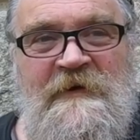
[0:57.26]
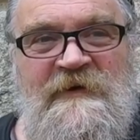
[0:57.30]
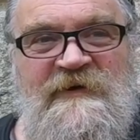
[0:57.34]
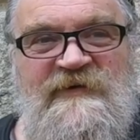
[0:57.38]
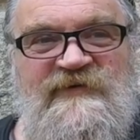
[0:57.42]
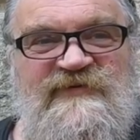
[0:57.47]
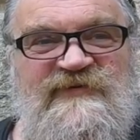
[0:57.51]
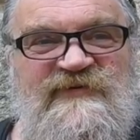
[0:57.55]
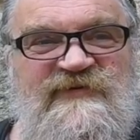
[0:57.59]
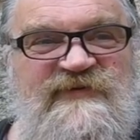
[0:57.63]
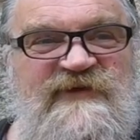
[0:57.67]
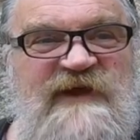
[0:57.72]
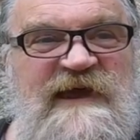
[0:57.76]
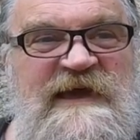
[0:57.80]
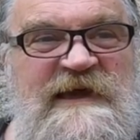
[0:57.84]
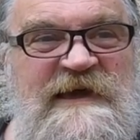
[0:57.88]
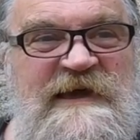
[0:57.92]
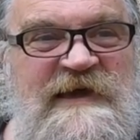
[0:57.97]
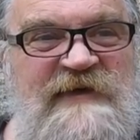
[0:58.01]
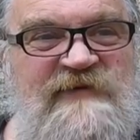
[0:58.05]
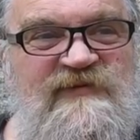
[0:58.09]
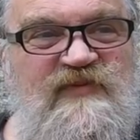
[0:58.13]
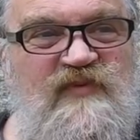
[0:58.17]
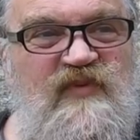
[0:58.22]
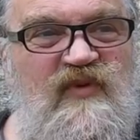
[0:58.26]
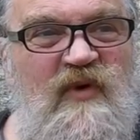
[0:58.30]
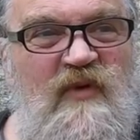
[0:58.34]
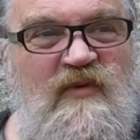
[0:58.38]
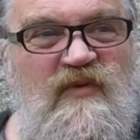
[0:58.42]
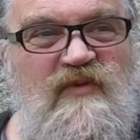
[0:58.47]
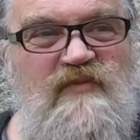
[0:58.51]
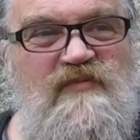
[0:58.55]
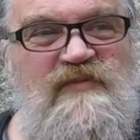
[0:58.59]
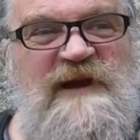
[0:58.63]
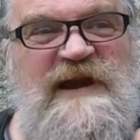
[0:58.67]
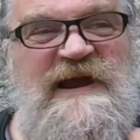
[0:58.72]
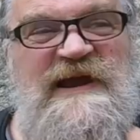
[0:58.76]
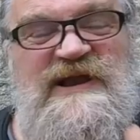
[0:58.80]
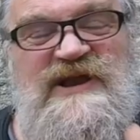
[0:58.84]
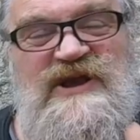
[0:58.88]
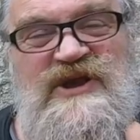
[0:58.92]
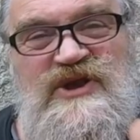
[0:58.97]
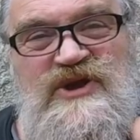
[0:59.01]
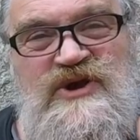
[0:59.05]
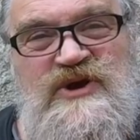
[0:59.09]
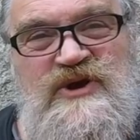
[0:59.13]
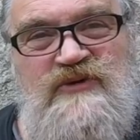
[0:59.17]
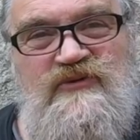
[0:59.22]
Stink is probably
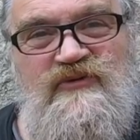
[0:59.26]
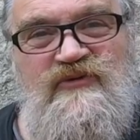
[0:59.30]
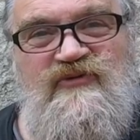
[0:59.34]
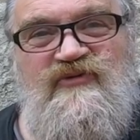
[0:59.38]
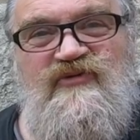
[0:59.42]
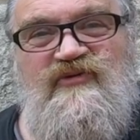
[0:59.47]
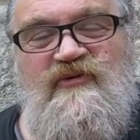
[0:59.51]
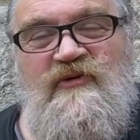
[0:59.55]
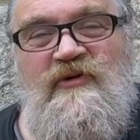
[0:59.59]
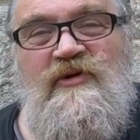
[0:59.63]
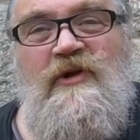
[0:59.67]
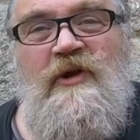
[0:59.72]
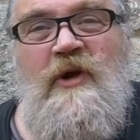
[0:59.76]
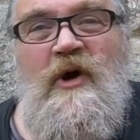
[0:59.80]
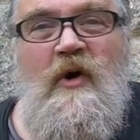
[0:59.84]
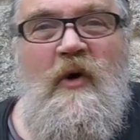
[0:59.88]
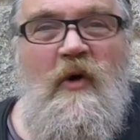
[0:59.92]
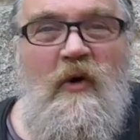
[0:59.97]
neutral